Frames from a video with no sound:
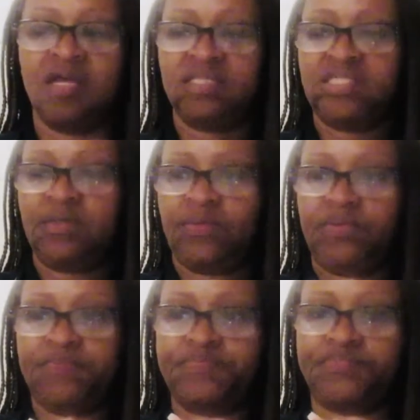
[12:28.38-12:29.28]

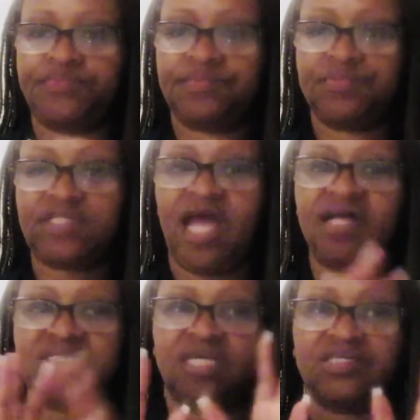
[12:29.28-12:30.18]
So
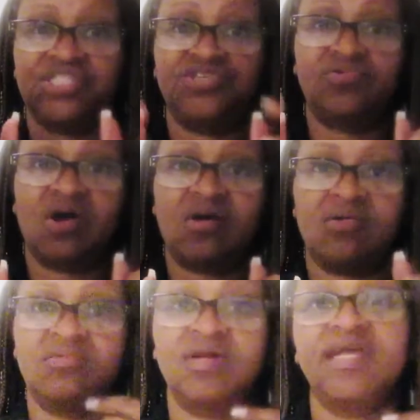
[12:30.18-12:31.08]
I'll talk to you
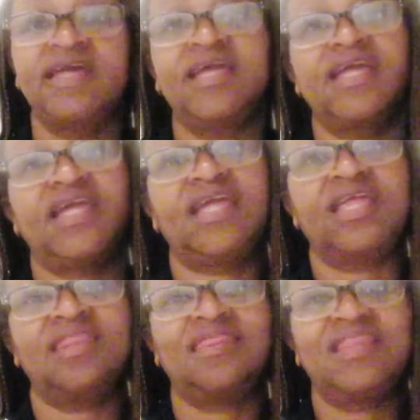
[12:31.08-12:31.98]
all
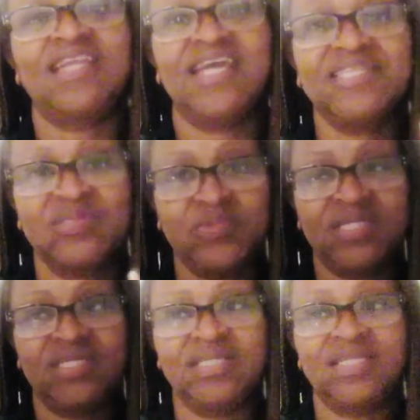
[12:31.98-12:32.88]
in the next
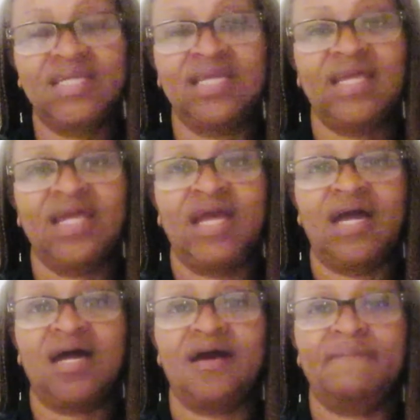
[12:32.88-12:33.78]
one.
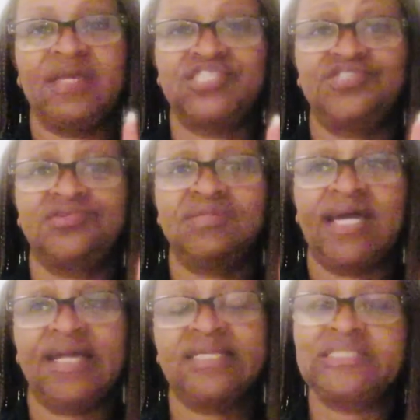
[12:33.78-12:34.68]
Make sure you
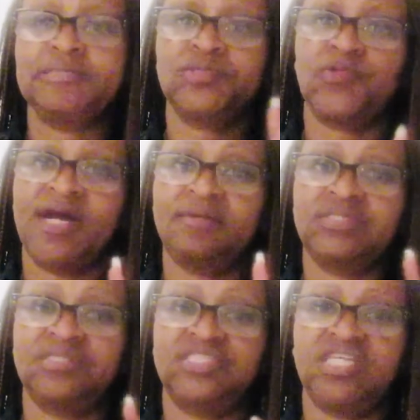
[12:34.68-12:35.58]
like and subscribe
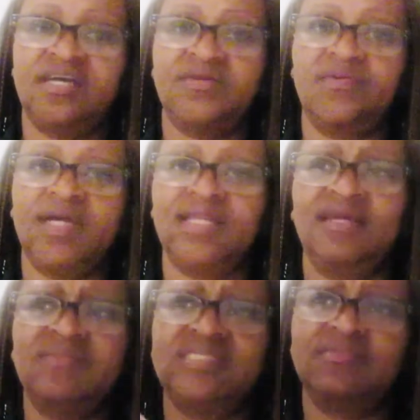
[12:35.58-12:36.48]
to the channel and
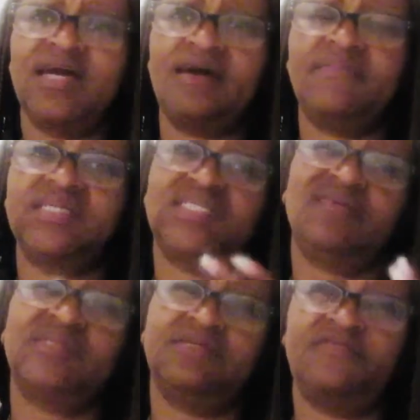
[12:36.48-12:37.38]
leave me some comments.
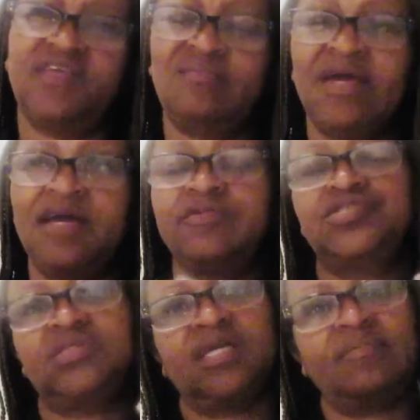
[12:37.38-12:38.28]
Give me some feedback.
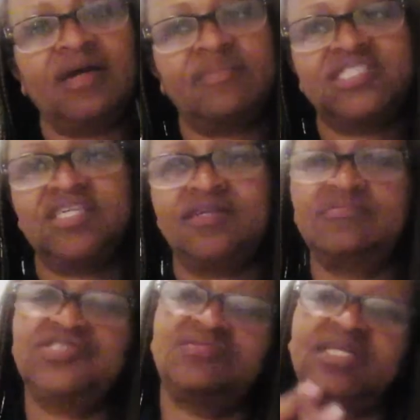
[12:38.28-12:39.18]
What you think about my channel?
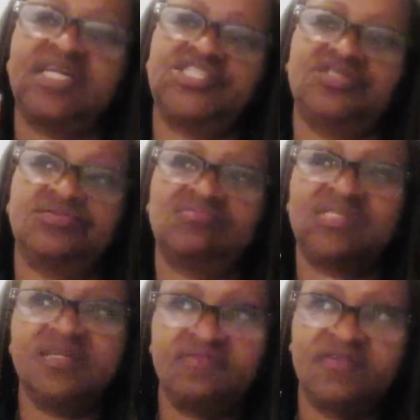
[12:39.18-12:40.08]
What you think I should do
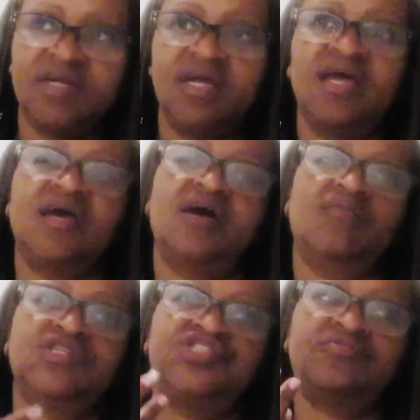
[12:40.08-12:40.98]
different?
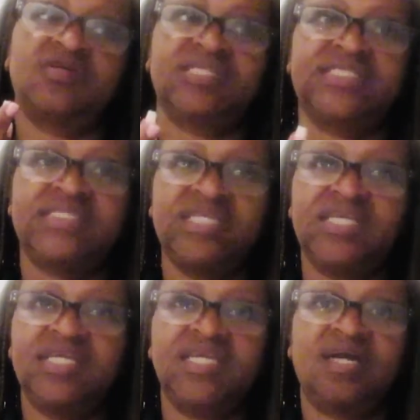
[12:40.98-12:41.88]
What you want to
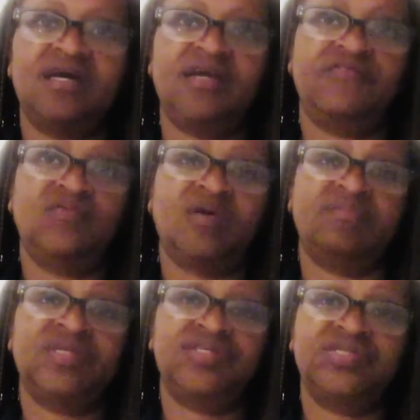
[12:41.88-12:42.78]
see? If you want
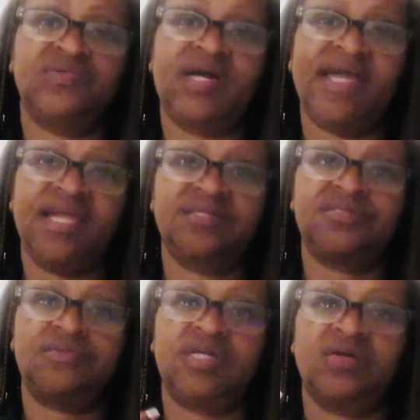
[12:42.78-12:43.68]
me to do an
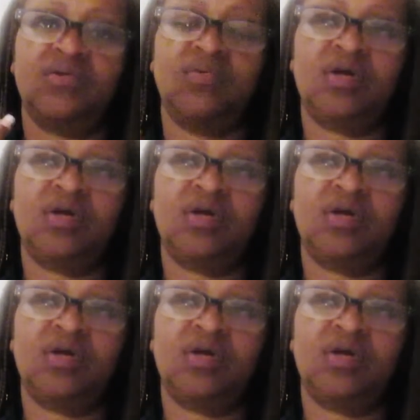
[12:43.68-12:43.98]
answering